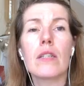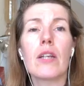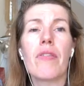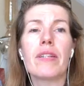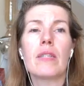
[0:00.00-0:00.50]

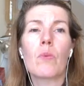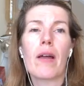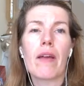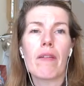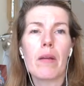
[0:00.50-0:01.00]
So this is
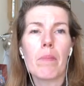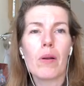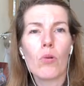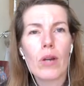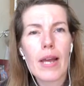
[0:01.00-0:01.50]
where they're an
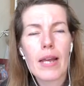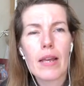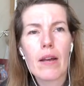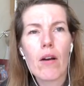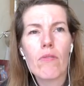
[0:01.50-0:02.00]

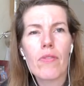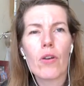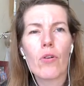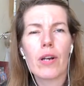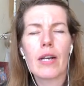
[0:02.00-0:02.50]
employee of
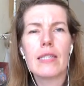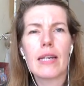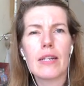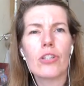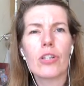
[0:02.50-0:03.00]
the
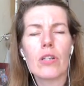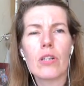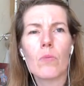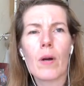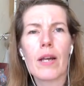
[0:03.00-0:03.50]

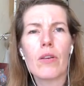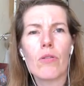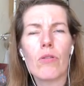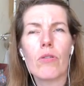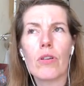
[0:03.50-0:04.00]
organisation where
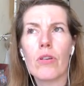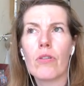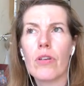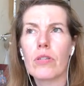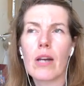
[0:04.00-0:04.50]
you're
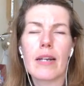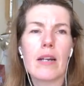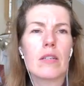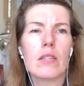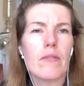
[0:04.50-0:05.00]

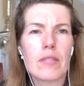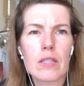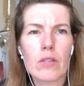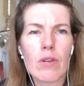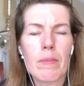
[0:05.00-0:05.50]
signing a
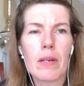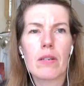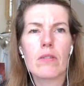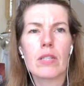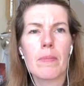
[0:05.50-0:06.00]
services
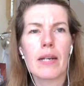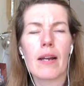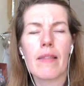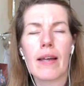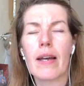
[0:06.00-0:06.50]
agreement or something
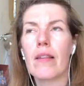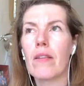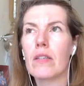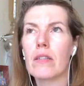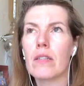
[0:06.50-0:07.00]
like that,
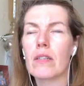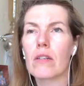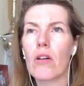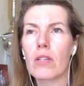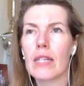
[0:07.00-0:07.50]
and there's a
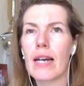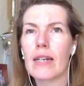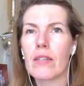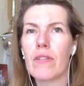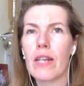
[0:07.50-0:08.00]

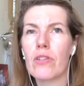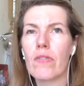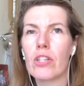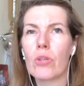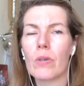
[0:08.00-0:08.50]
contact of an
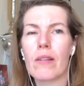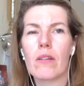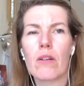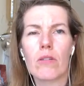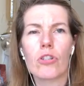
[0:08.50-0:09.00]
individual in
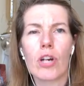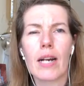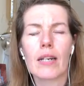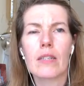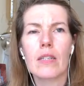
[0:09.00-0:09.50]
the
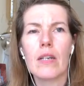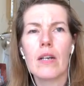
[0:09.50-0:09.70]
contract.